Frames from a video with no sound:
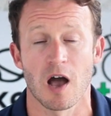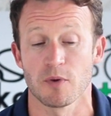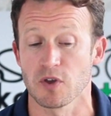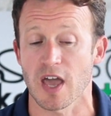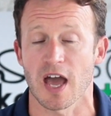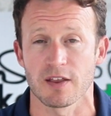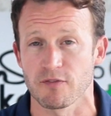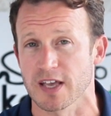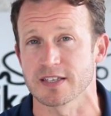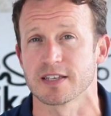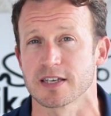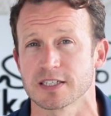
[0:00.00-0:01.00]
You can even
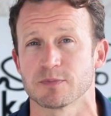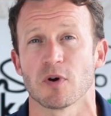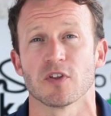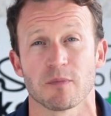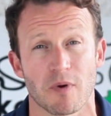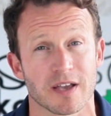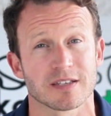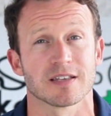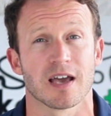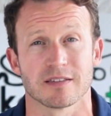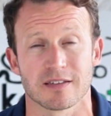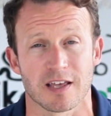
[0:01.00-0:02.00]
get stickers to put on the bike
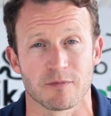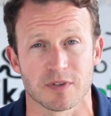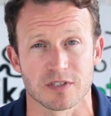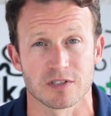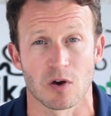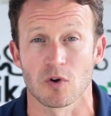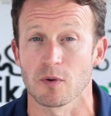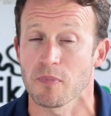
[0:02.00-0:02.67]
saying that they've been stolen.